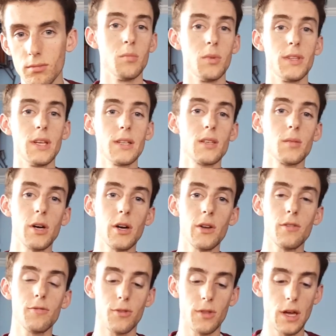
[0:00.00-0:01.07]
But that's about
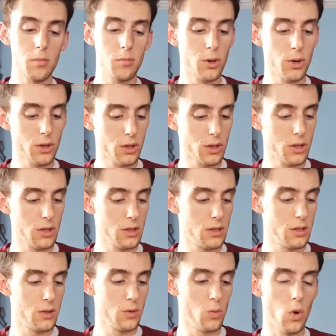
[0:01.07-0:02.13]
it for that book,
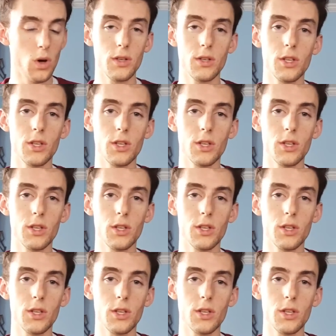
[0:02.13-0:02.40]
What